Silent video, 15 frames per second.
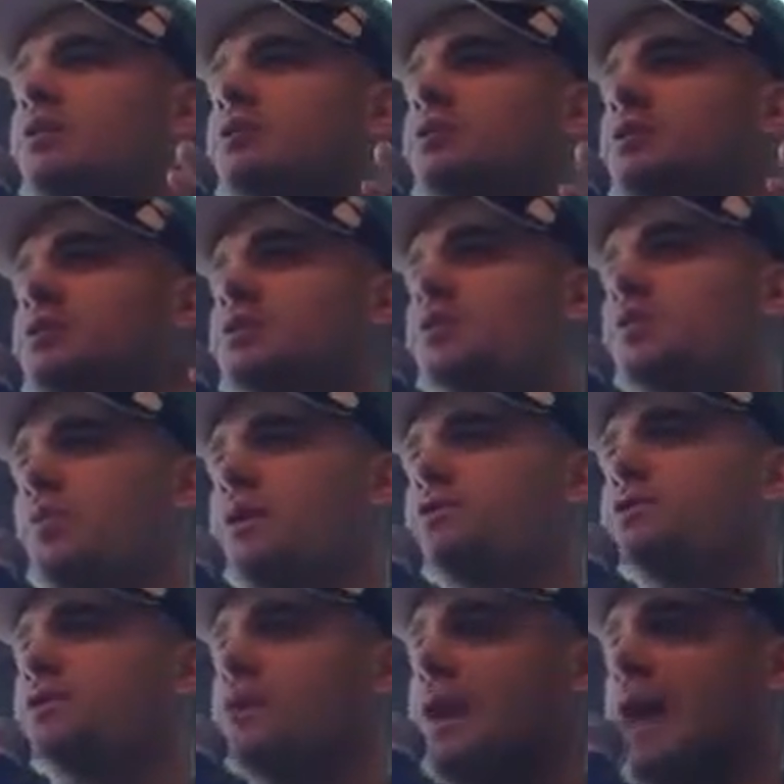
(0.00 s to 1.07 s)
To
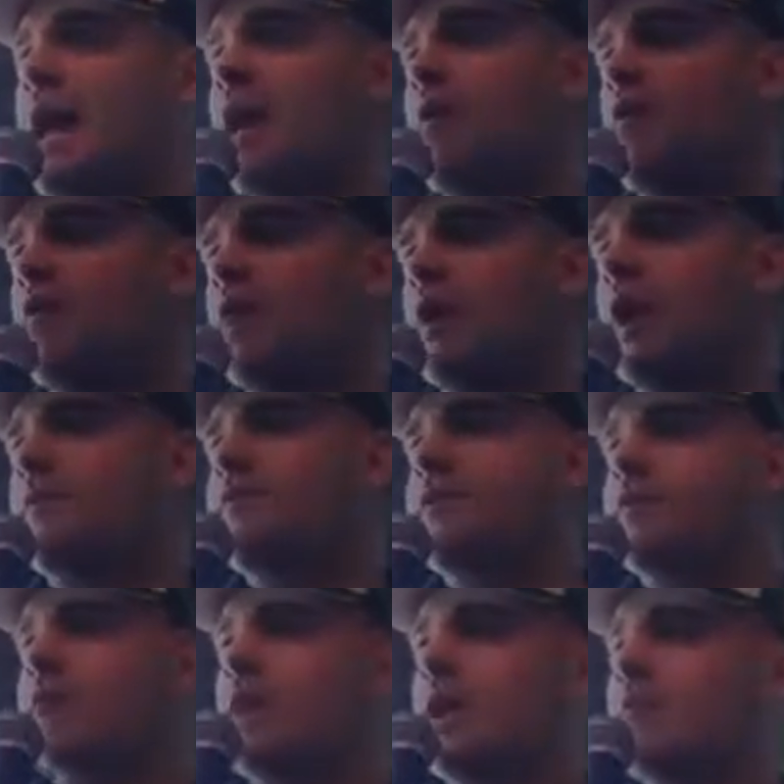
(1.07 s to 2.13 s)
switch now, after
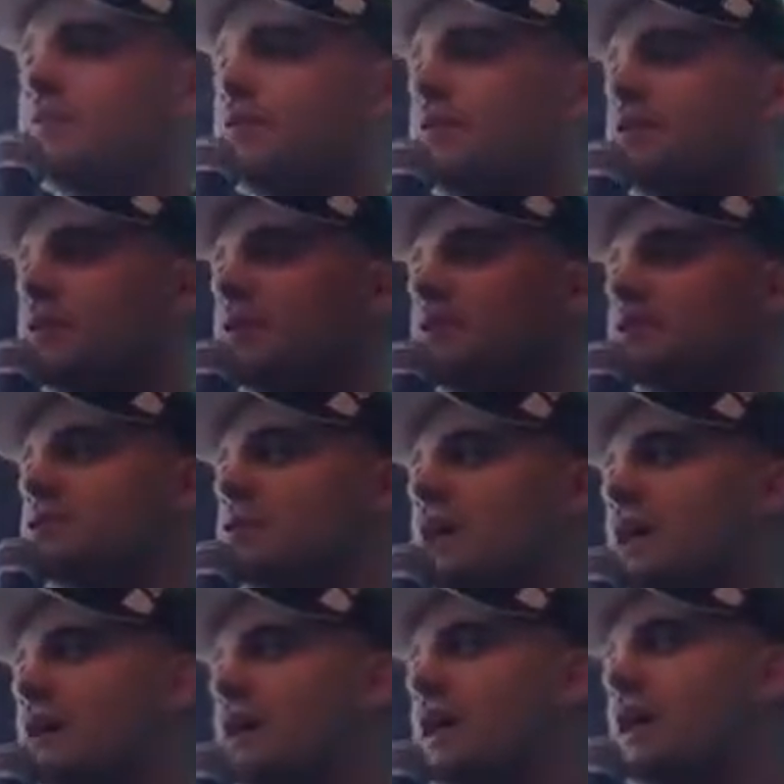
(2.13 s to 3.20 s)
you have your players
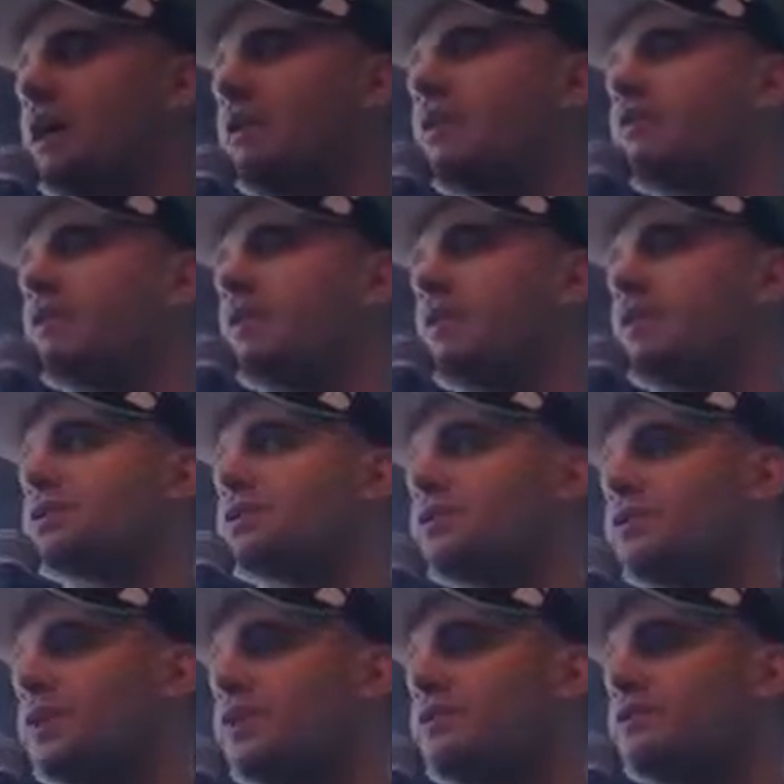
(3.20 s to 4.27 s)
signed on, their
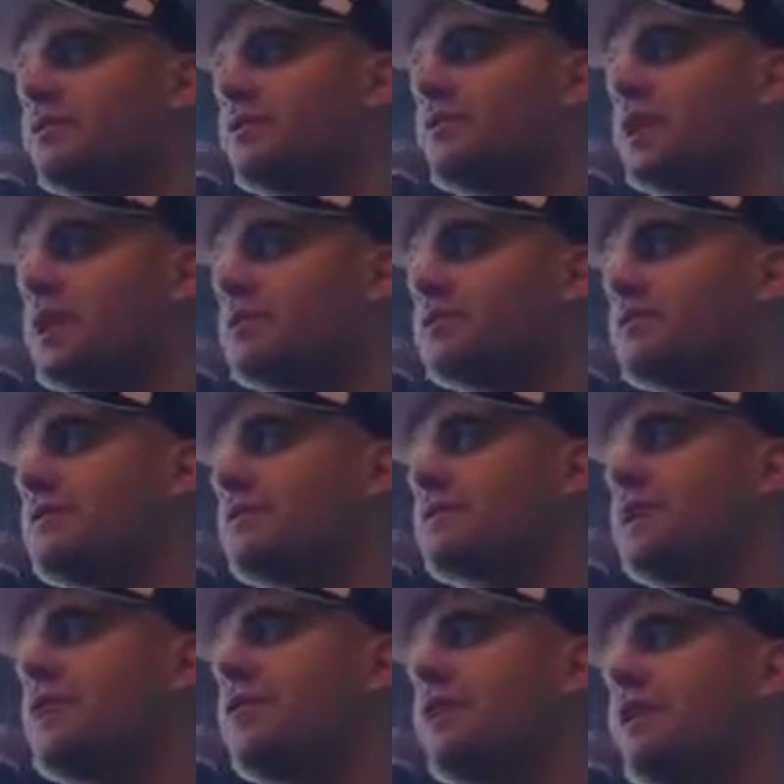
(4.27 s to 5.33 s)
national letters of
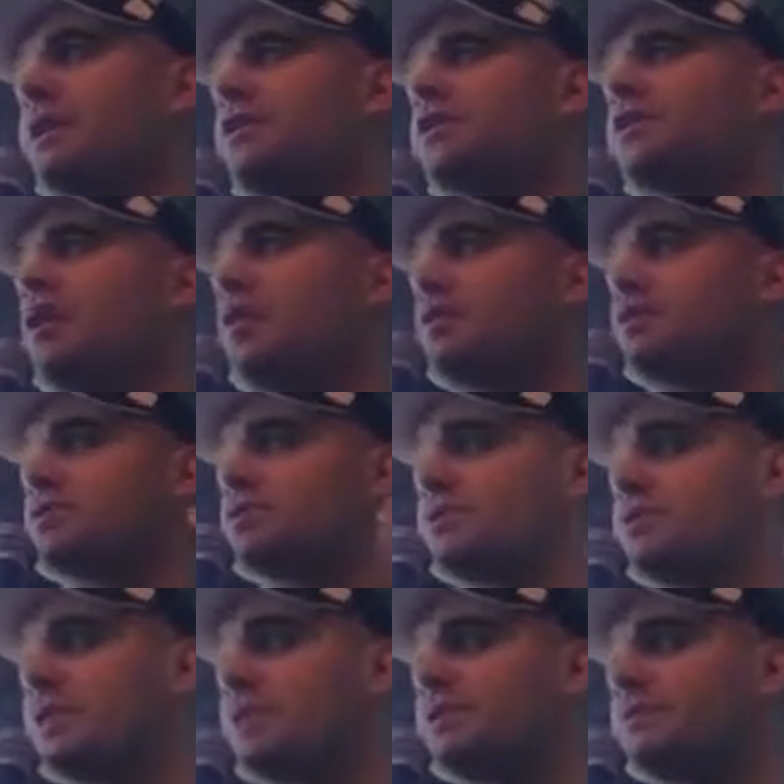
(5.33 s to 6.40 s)
intent are in, you know what your
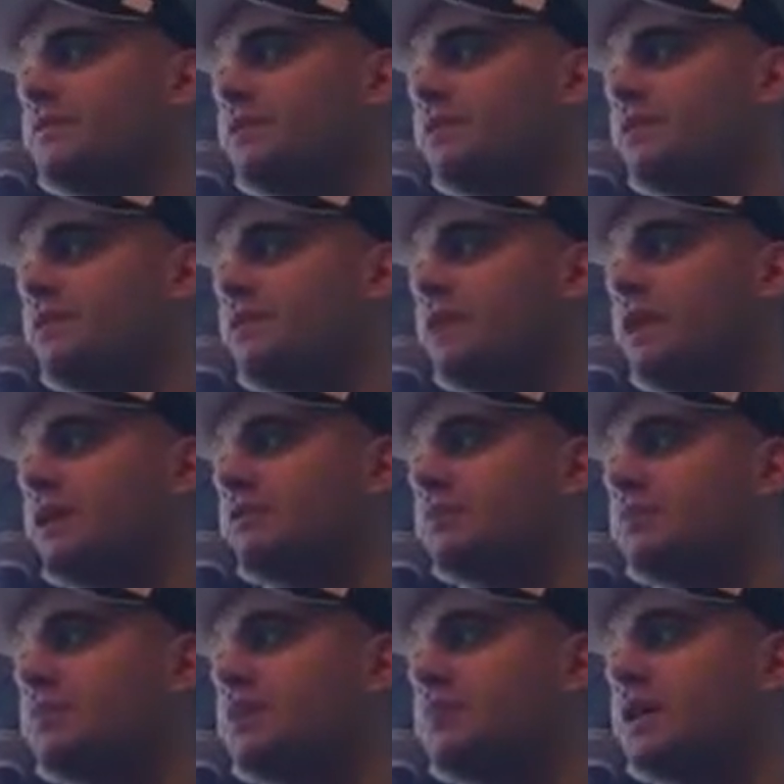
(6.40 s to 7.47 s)
2015 class
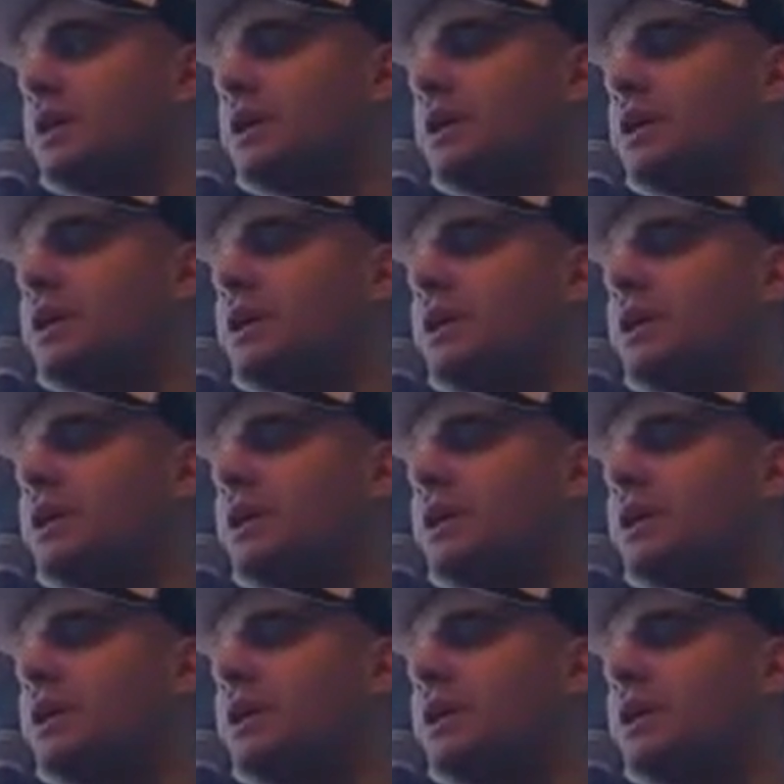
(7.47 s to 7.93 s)
is going to be,